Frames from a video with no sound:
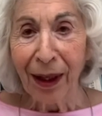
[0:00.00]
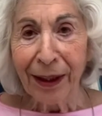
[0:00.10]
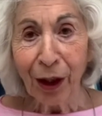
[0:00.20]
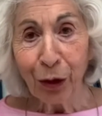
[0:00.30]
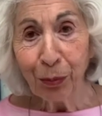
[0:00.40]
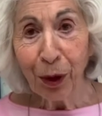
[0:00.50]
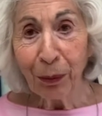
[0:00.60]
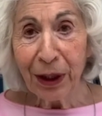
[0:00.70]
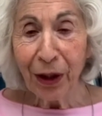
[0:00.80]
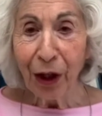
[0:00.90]
Now you
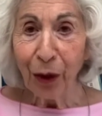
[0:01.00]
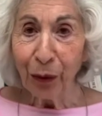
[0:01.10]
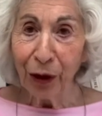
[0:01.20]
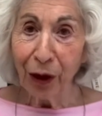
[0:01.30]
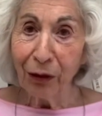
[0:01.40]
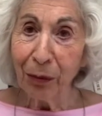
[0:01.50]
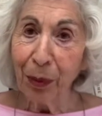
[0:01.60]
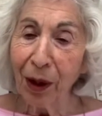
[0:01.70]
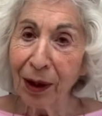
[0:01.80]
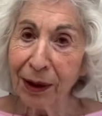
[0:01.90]
probably know that over the
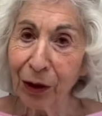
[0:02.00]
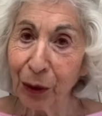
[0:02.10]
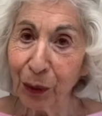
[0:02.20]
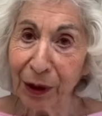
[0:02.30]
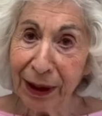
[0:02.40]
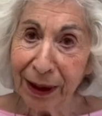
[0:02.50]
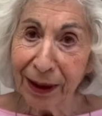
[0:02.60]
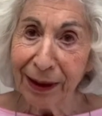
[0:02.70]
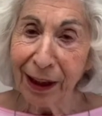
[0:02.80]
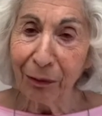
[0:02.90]
past 2
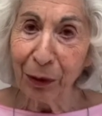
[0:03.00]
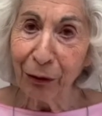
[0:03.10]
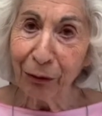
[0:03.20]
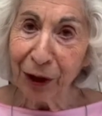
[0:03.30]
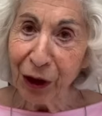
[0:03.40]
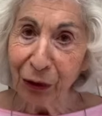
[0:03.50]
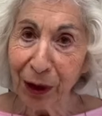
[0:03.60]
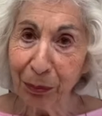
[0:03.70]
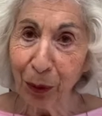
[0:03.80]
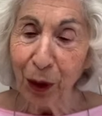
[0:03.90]
years I've been
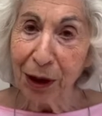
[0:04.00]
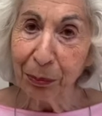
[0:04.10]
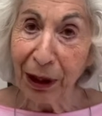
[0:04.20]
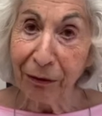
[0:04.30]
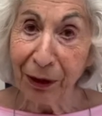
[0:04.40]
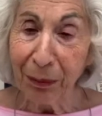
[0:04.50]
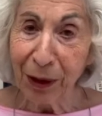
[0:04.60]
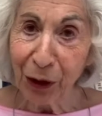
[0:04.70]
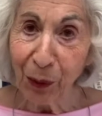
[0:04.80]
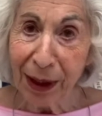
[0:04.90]
featuring books by
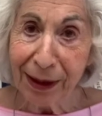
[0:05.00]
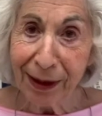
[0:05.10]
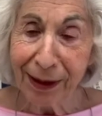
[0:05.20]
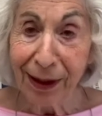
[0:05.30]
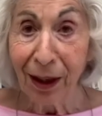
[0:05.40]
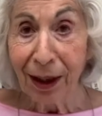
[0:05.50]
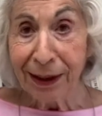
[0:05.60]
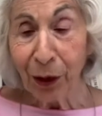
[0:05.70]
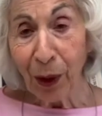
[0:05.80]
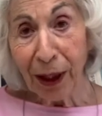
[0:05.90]
famous writers,
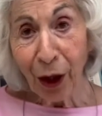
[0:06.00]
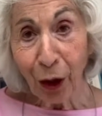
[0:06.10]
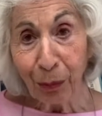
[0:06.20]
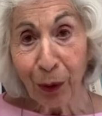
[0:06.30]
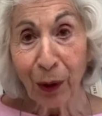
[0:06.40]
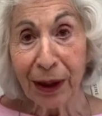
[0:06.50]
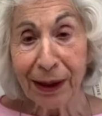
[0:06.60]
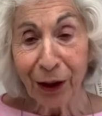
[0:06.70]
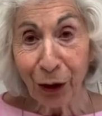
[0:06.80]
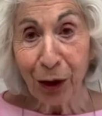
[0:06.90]
so I hope you'll
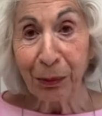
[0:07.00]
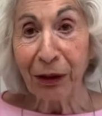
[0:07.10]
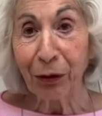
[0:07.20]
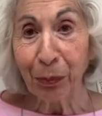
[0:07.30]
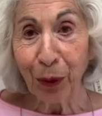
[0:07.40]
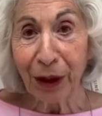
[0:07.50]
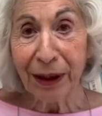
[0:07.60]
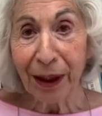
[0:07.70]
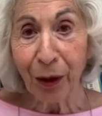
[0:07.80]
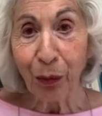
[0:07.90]
excuse me for putting
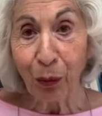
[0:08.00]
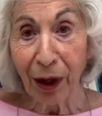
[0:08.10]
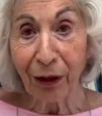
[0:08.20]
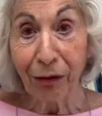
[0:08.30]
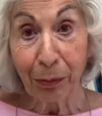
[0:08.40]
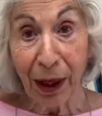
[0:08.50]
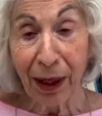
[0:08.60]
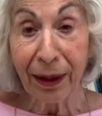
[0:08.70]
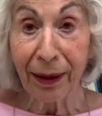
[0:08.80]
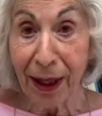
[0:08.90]
in one of my
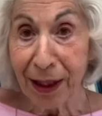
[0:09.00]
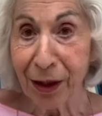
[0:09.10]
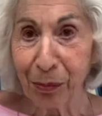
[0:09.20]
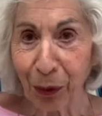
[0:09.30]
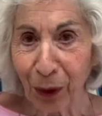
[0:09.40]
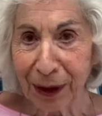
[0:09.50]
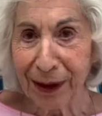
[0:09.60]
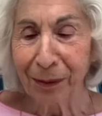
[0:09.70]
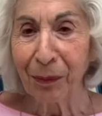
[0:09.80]
8 books.